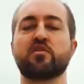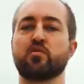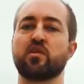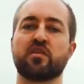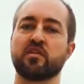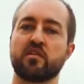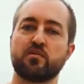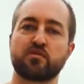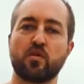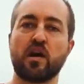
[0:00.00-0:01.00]
you wouldn't think that it
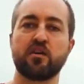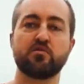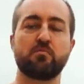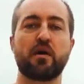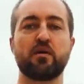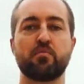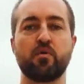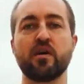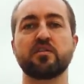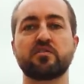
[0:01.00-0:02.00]
was going on to a better
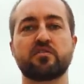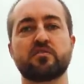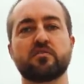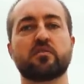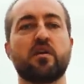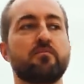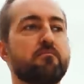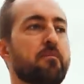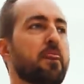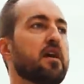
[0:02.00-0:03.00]
place, okay?
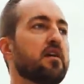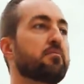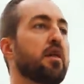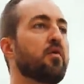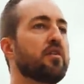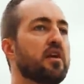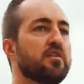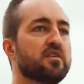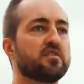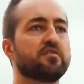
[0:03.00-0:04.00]
And by the way, the
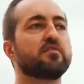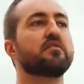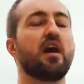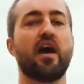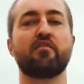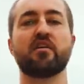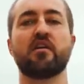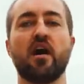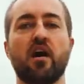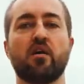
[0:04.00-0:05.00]
ideas of heaven and
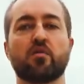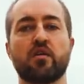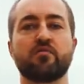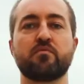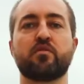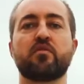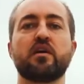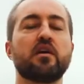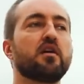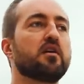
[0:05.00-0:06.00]
hell come from
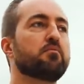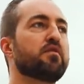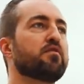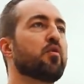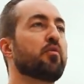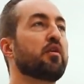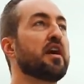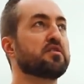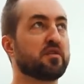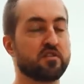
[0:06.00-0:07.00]
before we
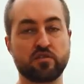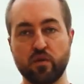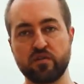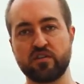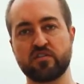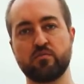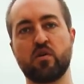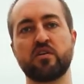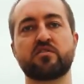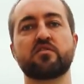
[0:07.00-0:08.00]
realized what the solar system
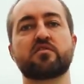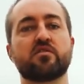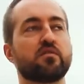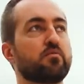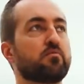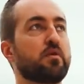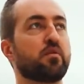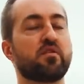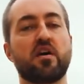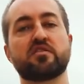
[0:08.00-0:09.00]
was. So
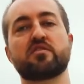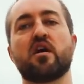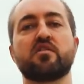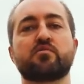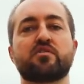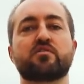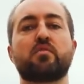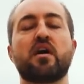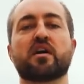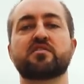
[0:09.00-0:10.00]
people thought stars were just
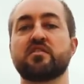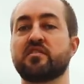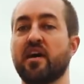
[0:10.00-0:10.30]
pockets into